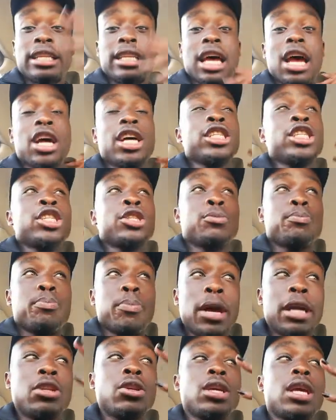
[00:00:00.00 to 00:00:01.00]
Now
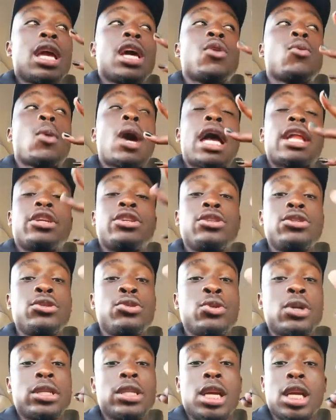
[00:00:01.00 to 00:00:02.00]
back to get one. You need to
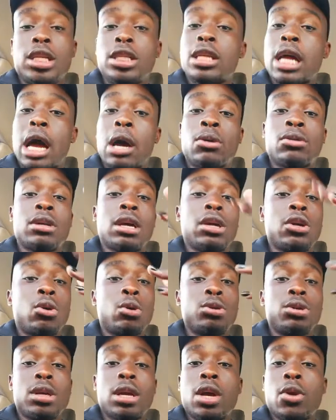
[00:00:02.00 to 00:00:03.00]
do a chase down. Now you
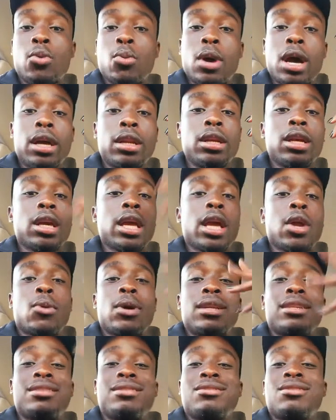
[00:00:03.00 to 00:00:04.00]
go to get one. Get
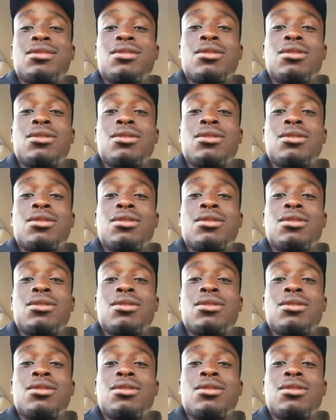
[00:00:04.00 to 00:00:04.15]
one.